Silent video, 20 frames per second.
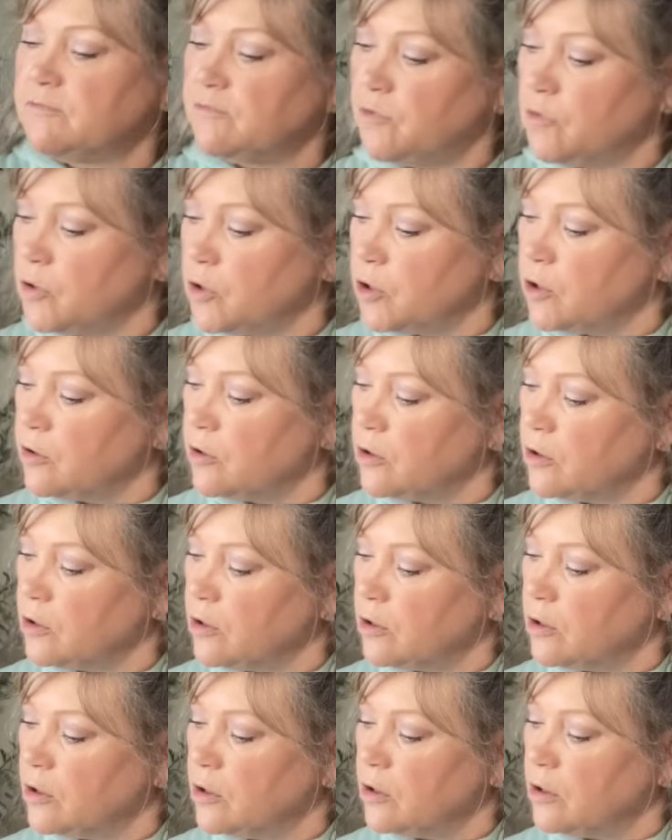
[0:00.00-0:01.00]

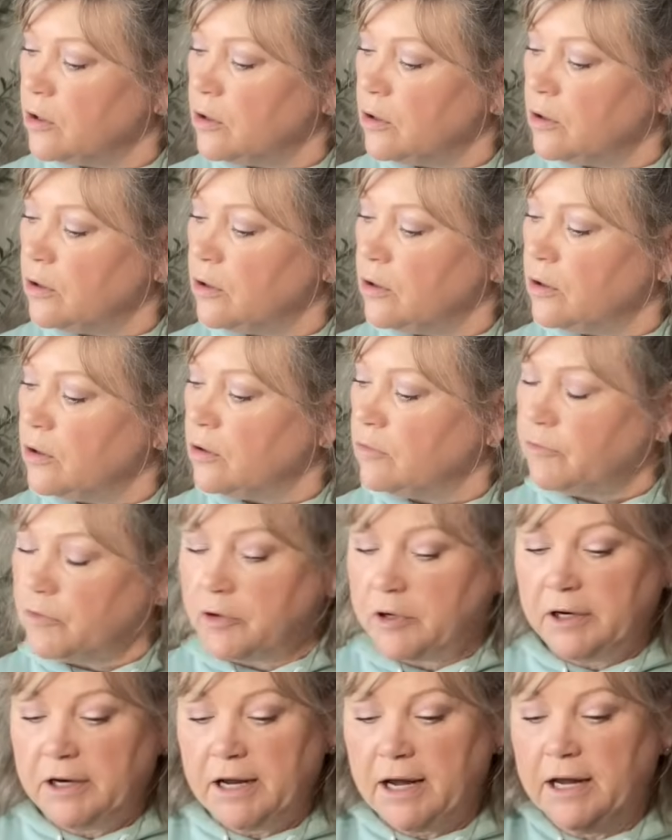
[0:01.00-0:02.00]

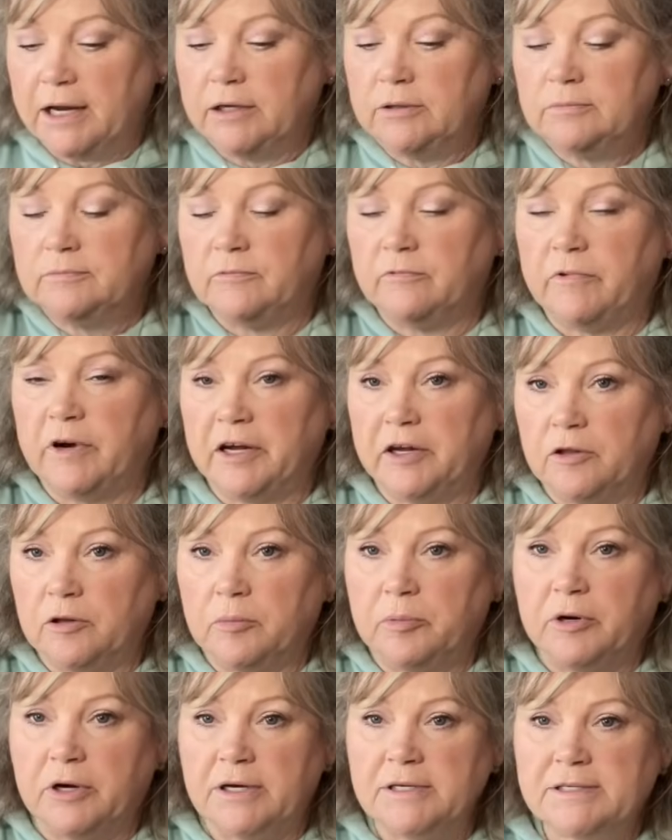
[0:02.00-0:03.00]
$4.49 regular
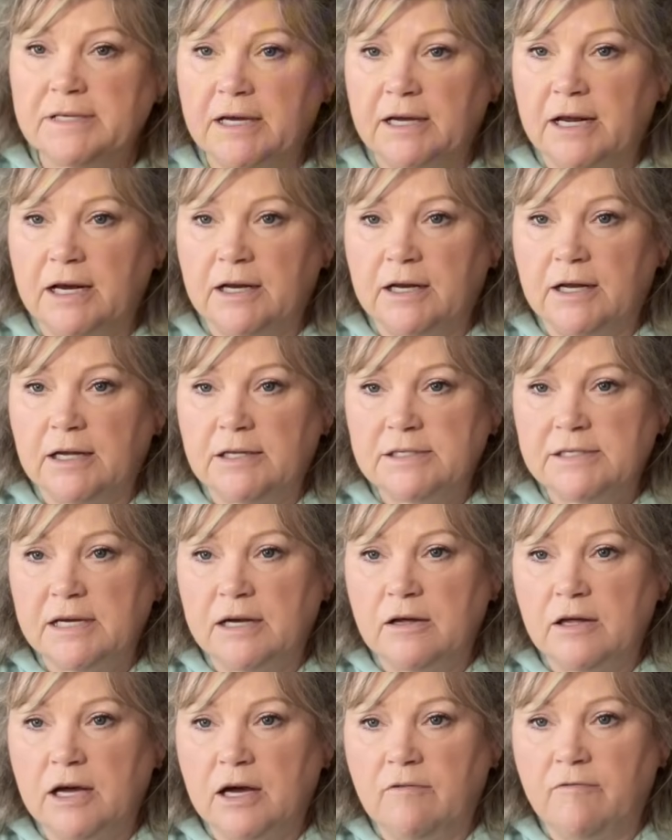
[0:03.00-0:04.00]
price. I got it on sale,
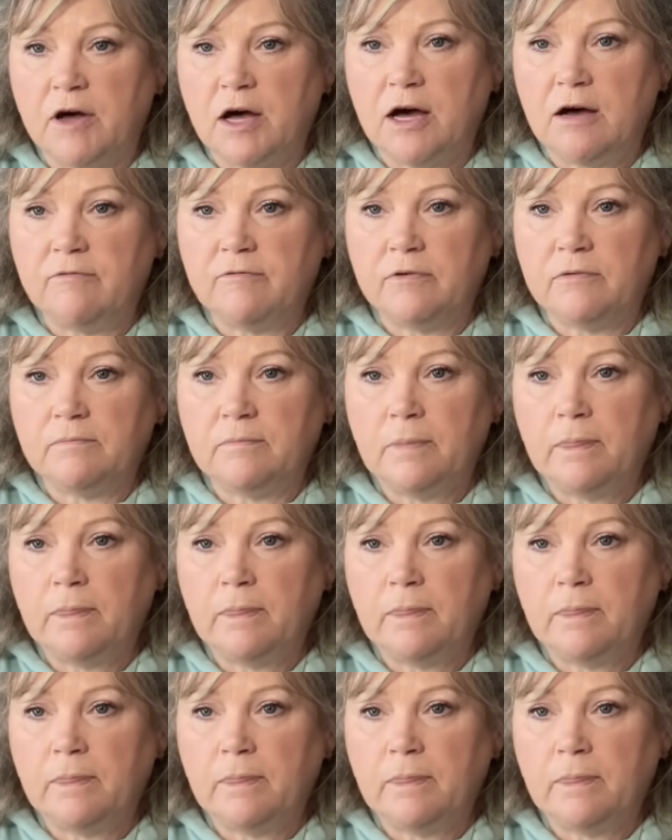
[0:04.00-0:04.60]
half off.